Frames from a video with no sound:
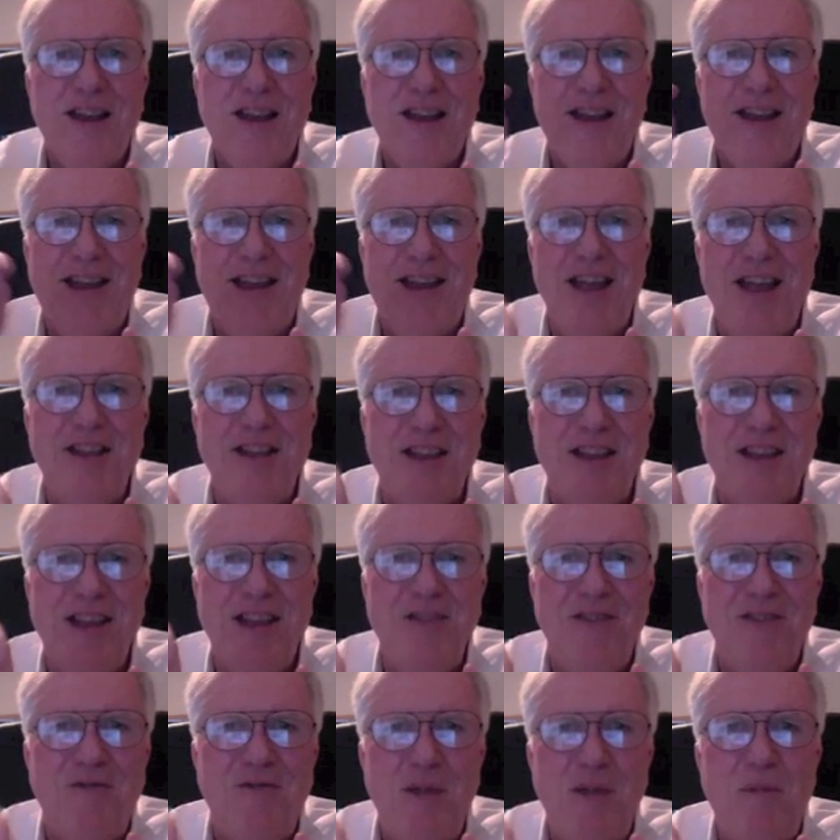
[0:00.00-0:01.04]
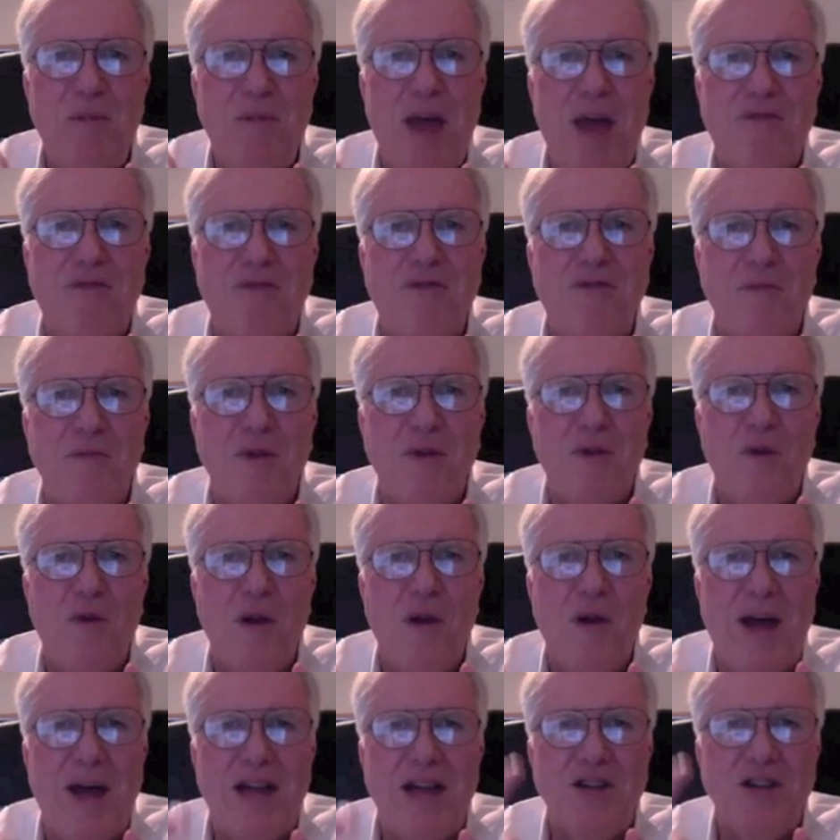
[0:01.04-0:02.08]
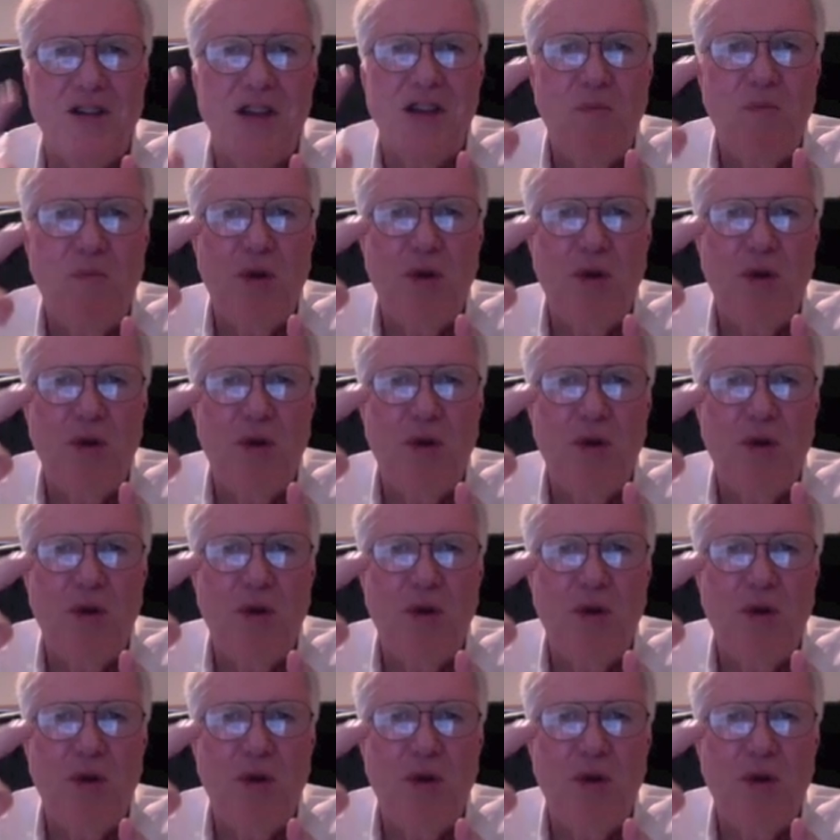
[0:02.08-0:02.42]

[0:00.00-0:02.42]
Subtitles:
get the feedback from the robot? Do they put